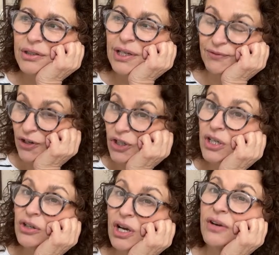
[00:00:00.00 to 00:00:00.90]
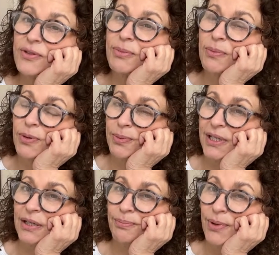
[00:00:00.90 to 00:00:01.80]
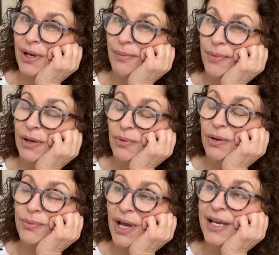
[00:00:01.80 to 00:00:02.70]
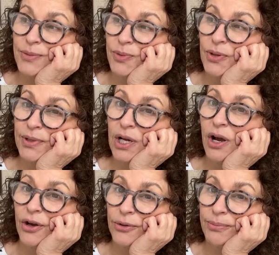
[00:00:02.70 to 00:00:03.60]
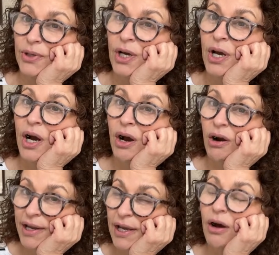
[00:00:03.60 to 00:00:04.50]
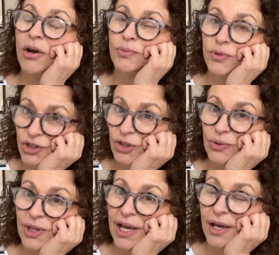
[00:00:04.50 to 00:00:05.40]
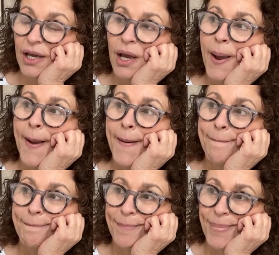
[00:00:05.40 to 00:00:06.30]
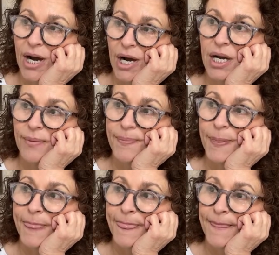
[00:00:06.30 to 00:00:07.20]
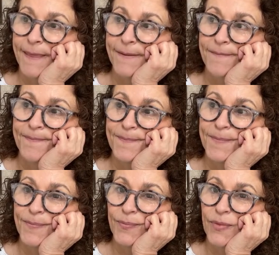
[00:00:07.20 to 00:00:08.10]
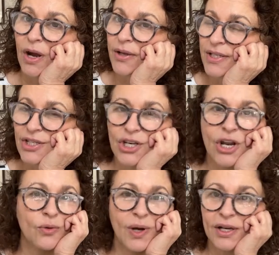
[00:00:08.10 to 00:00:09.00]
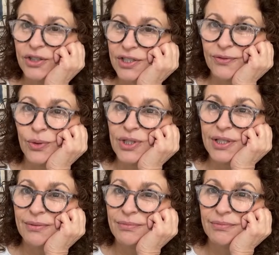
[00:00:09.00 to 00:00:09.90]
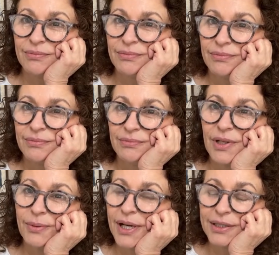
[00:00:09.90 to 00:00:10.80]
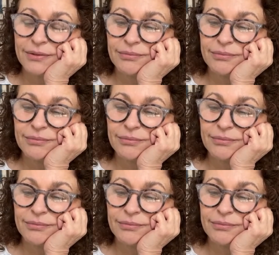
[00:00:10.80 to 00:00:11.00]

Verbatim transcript: if I couldn't look after Mark up properly and I, I, I, had to put him in a home, I, I would do that. But there's no way I could divorce him. No way.